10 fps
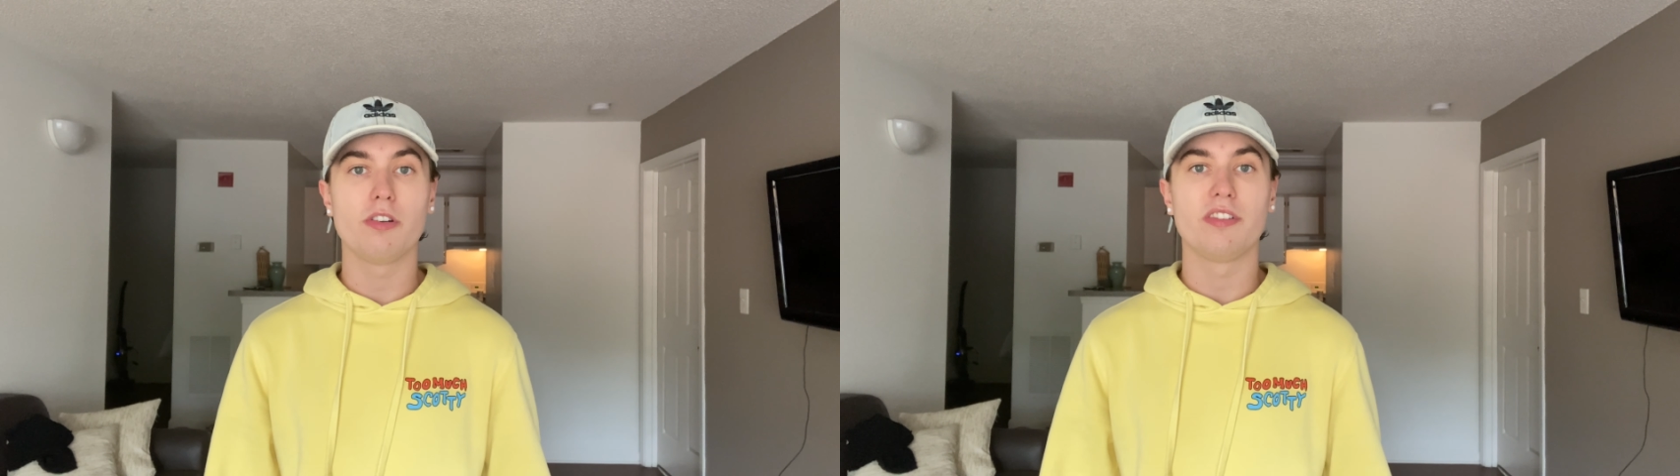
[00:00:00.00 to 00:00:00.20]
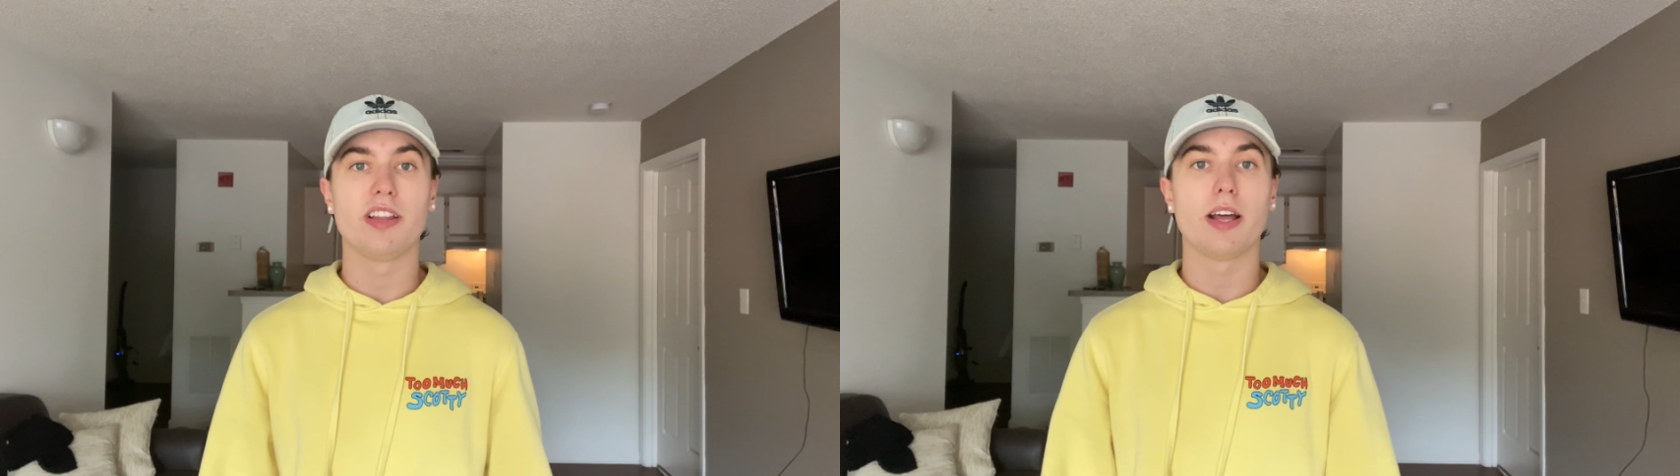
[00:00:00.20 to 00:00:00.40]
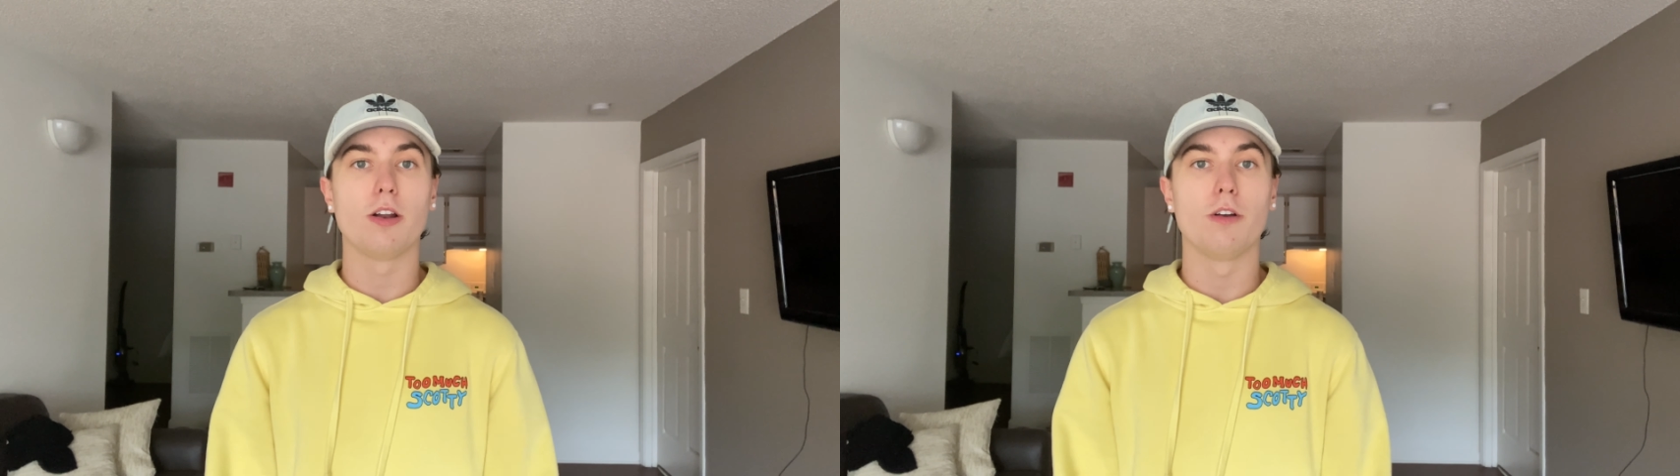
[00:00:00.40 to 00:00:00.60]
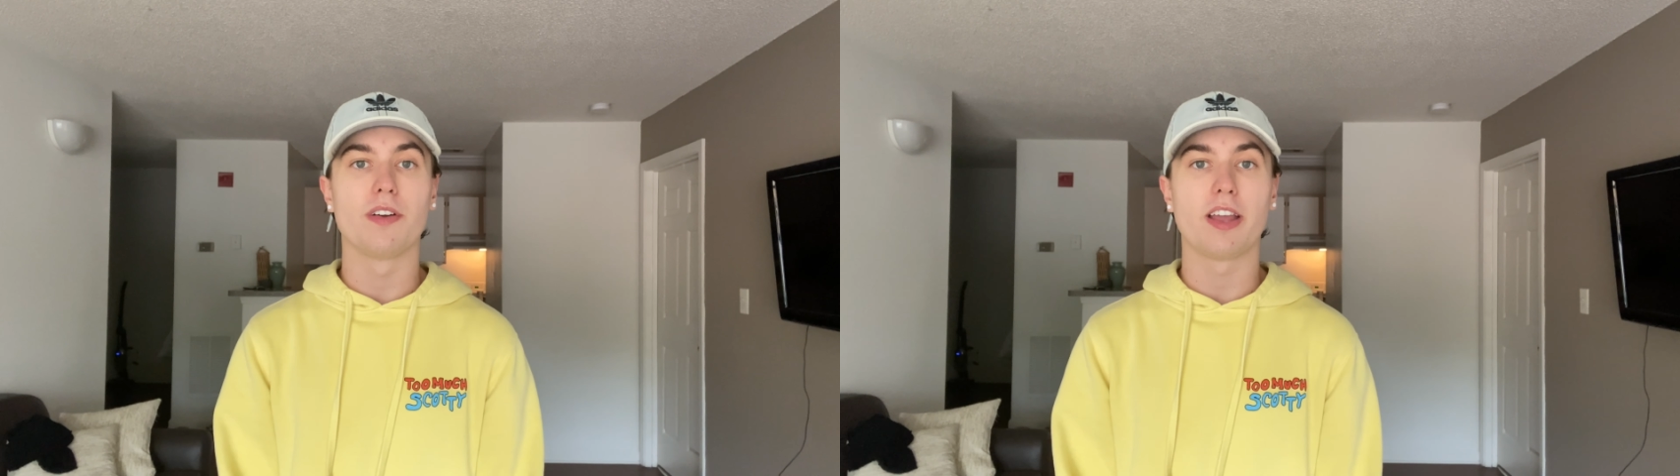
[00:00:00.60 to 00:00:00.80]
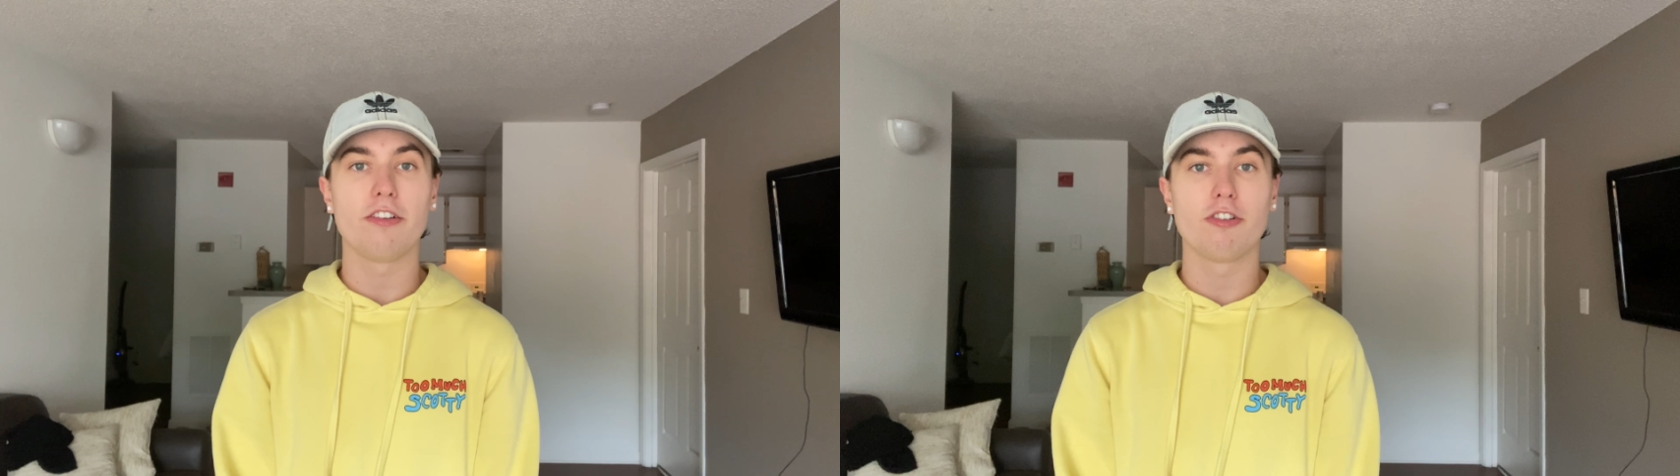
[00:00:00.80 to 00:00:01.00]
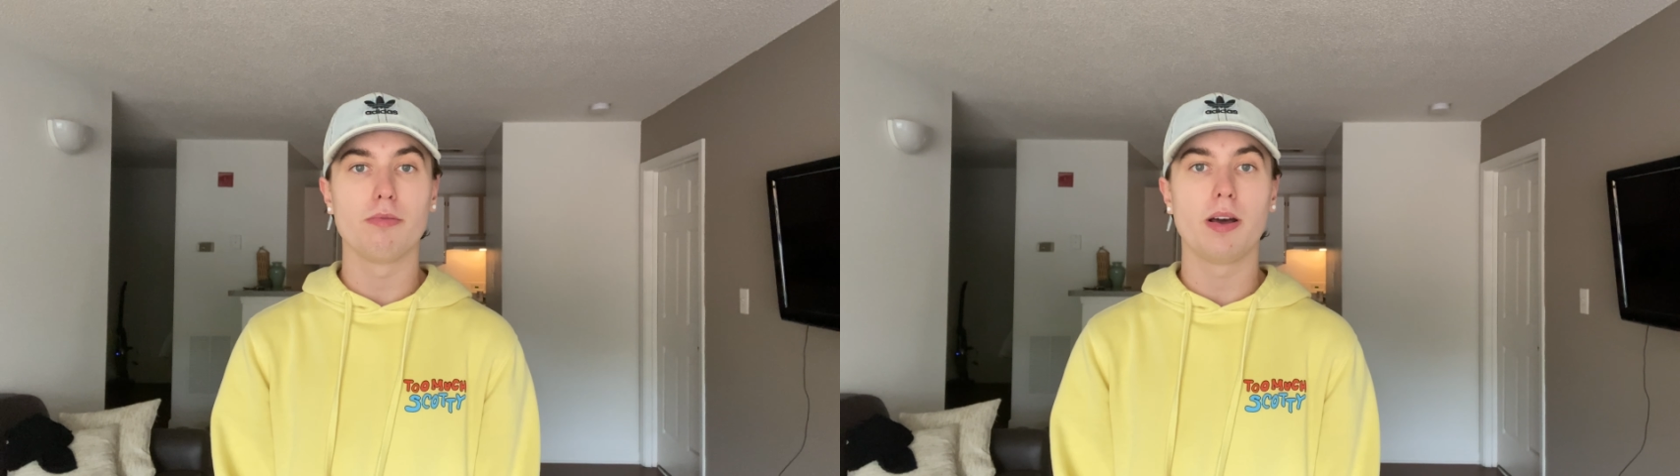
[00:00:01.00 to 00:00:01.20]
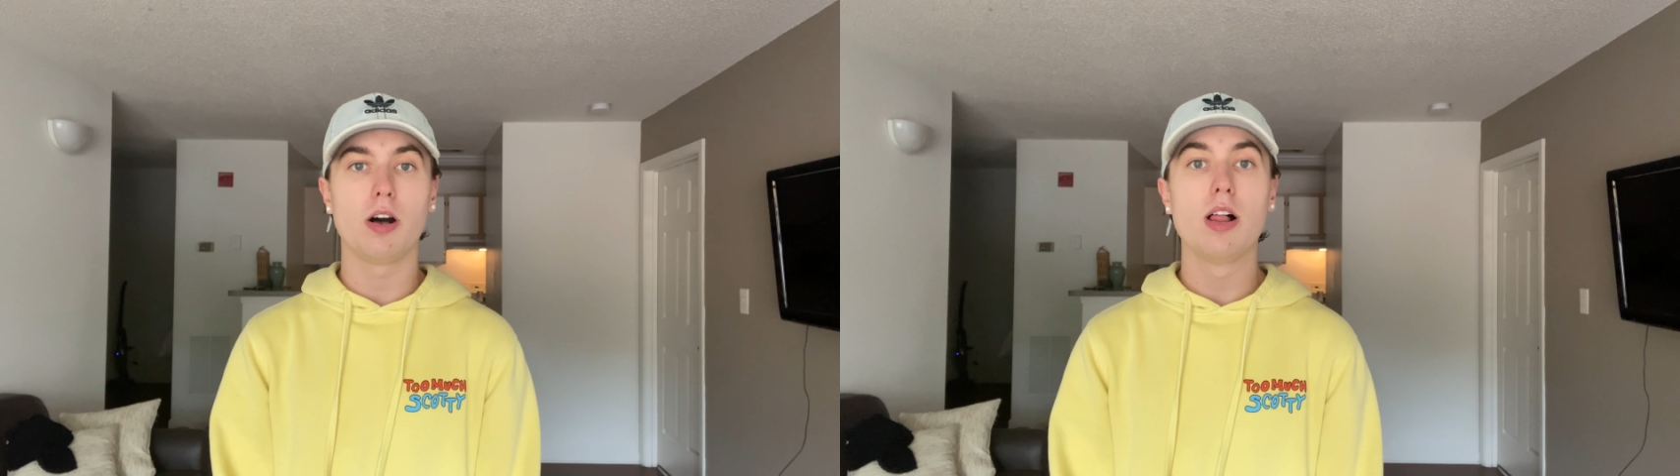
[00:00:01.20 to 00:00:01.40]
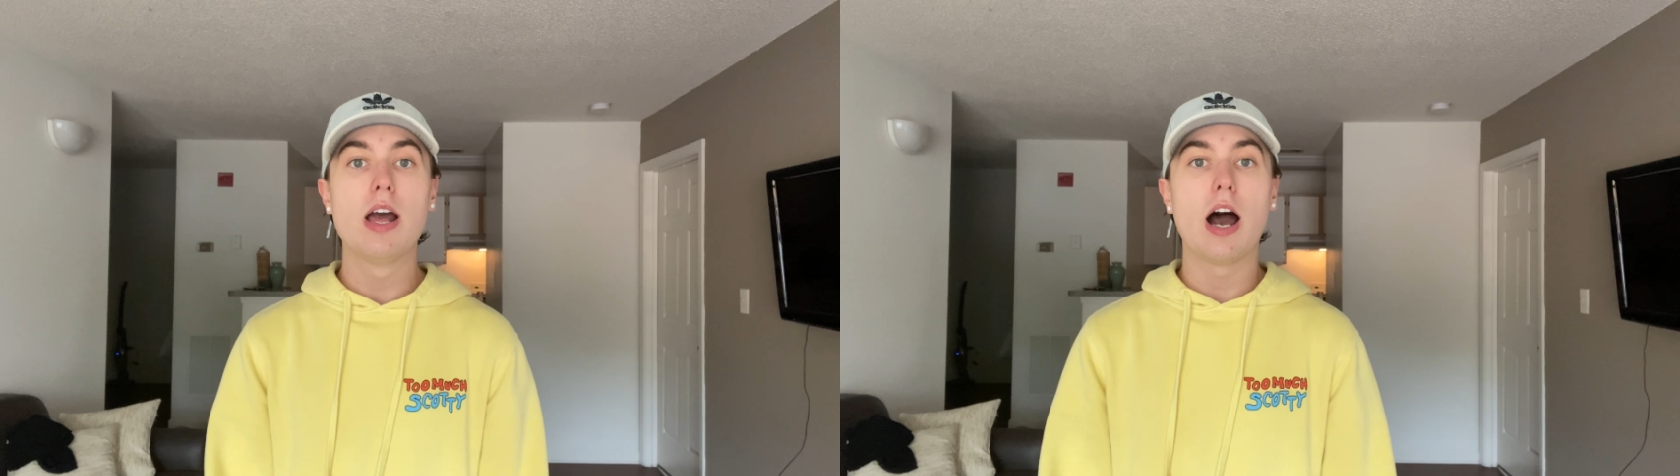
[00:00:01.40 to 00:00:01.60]
just hit that notification
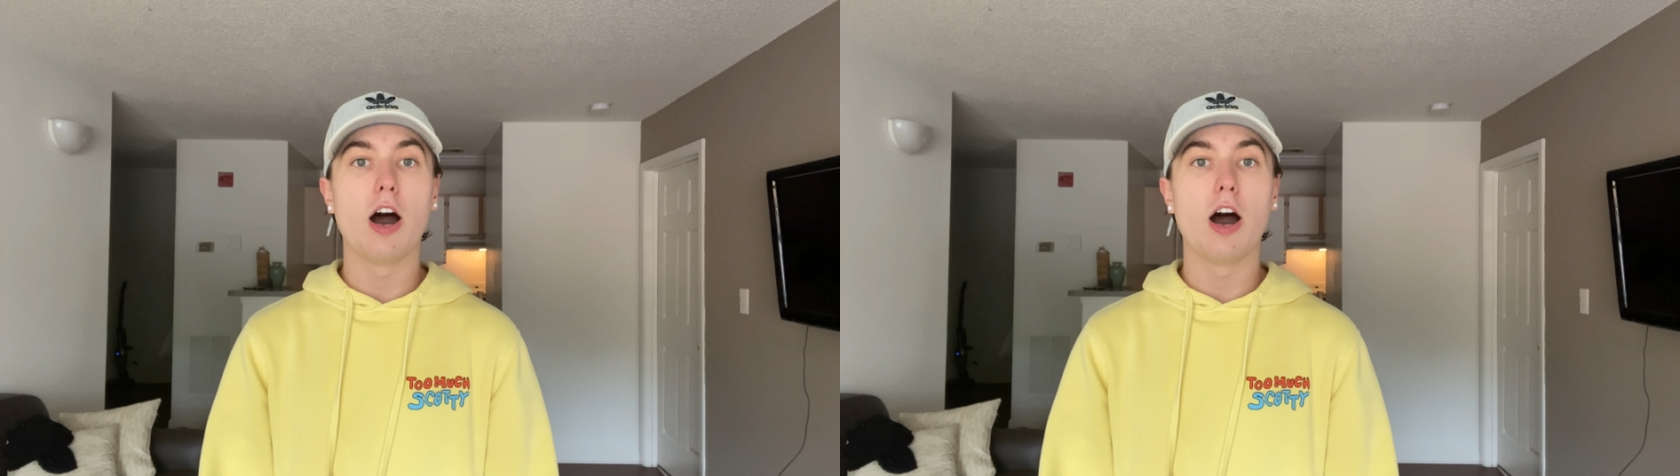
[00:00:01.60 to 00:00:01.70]
bell.